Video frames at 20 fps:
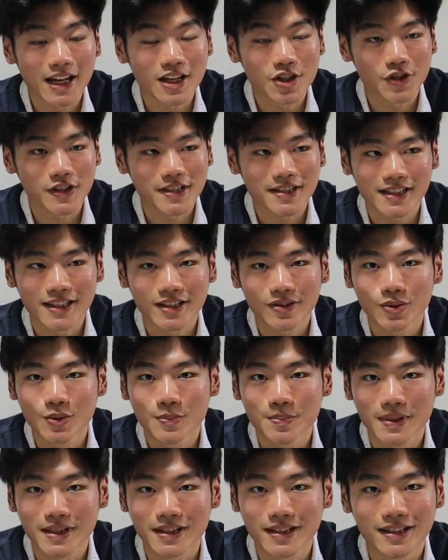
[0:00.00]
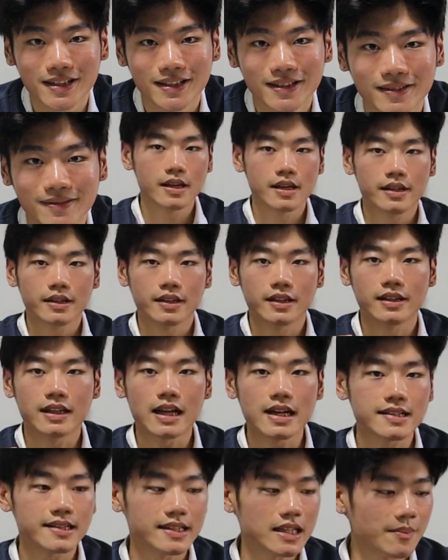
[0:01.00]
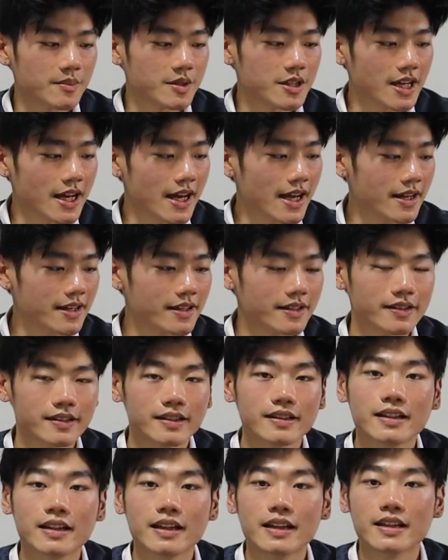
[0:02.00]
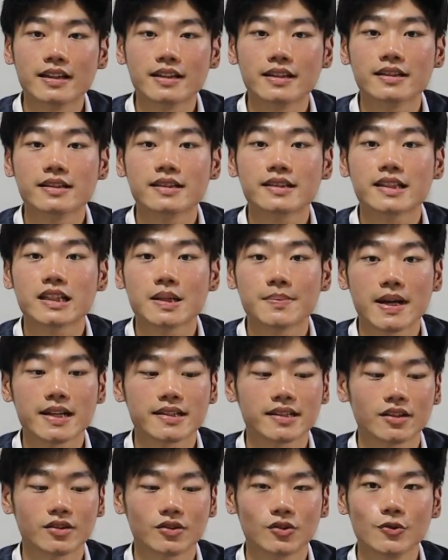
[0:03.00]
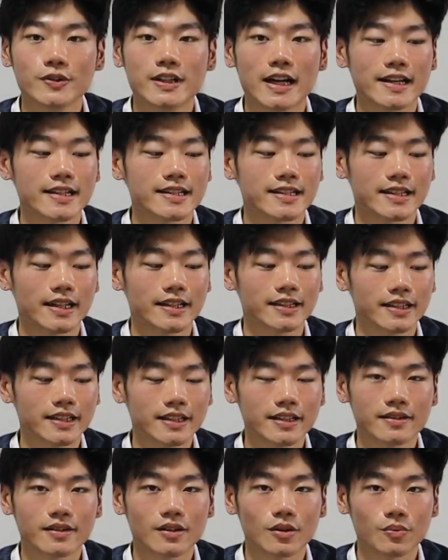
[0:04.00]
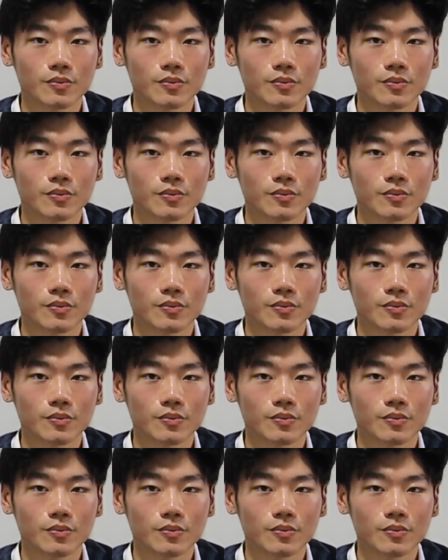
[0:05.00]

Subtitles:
interesting to me. The last subject in semester 2 that I studied